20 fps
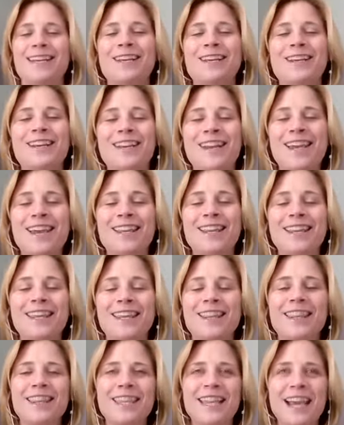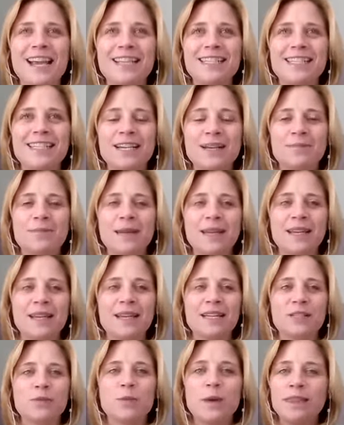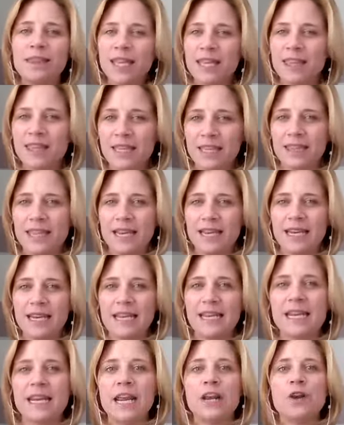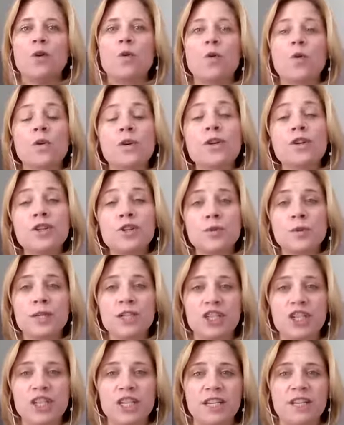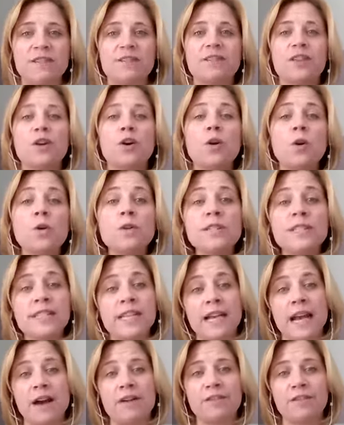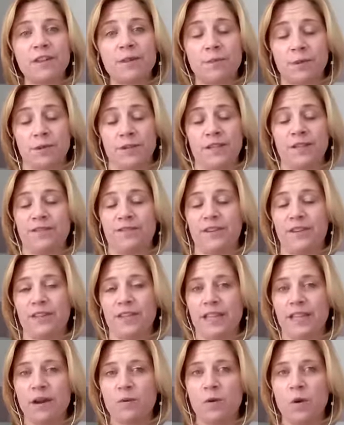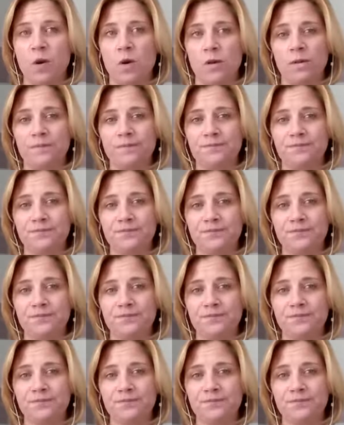And the idea being is what they think they need in order to achieve the goals set out for the person filling that role.